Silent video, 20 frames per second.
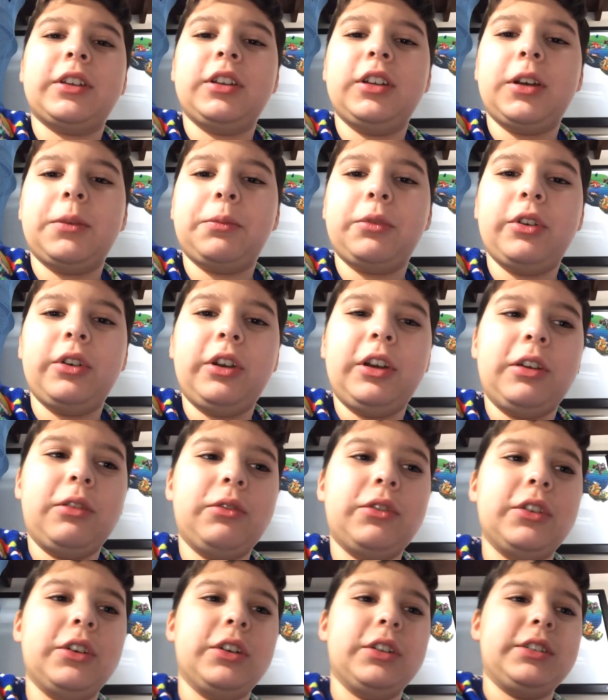cannot print
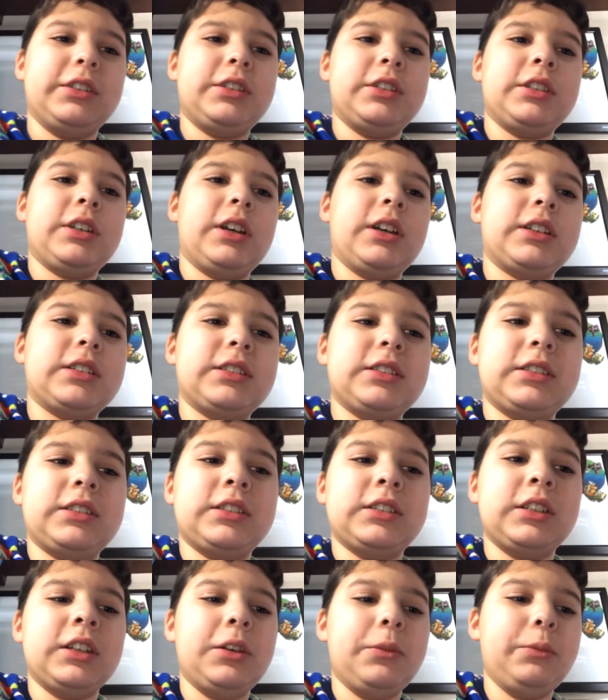out the
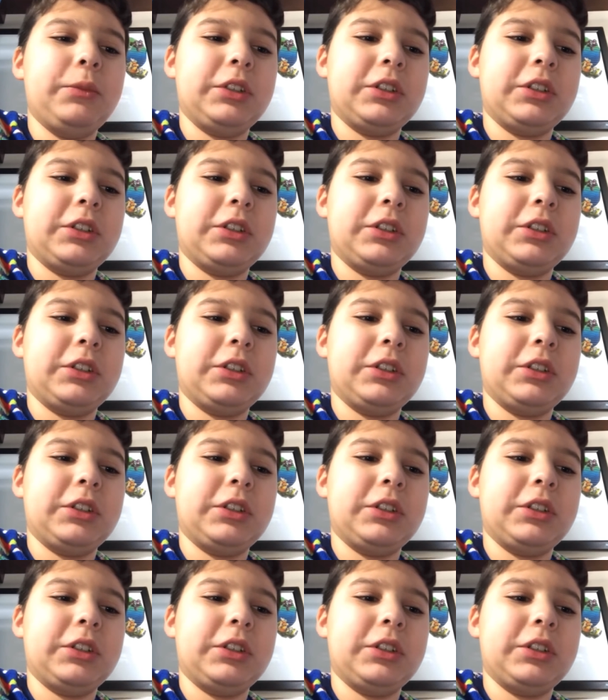text